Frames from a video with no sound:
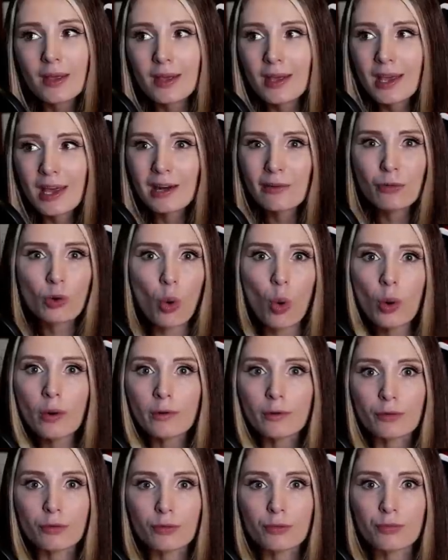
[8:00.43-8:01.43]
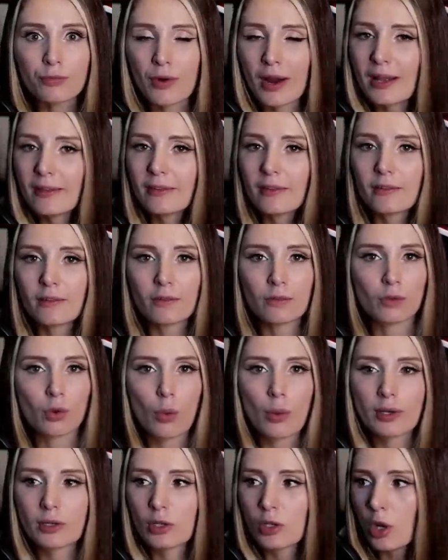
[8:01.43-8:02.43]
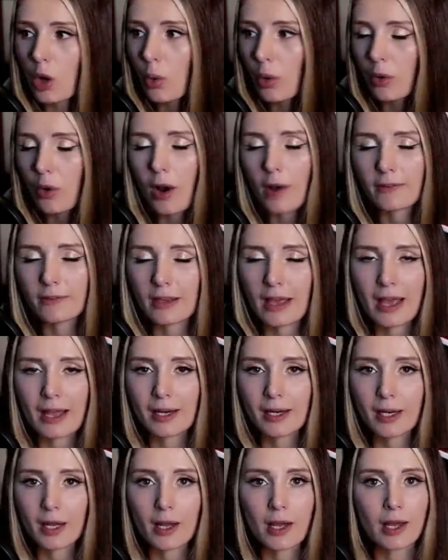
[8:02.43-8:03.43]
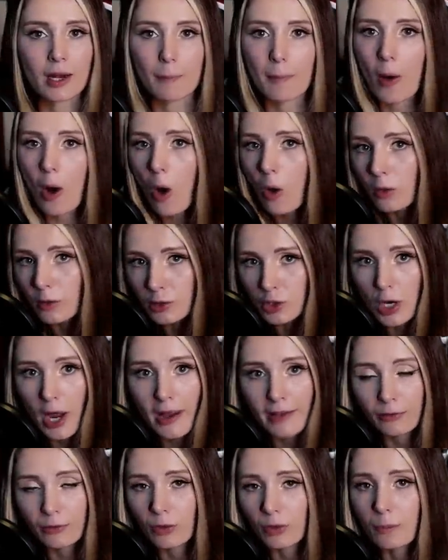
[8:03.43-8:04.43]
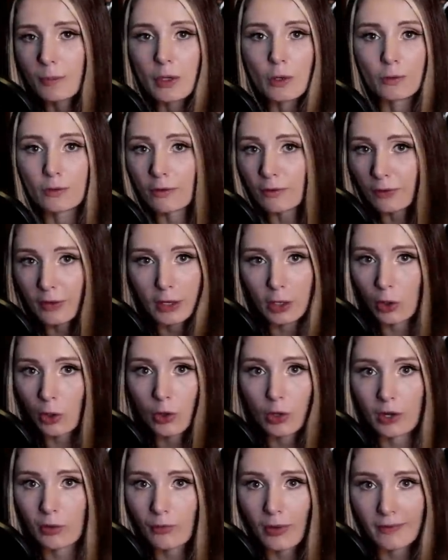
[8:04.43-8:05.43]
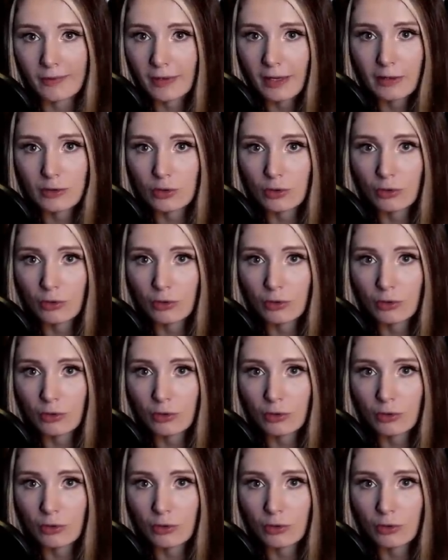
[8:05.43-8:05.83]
And of course, Francis is going to go across Canada and apologize for abuses that occurred at residential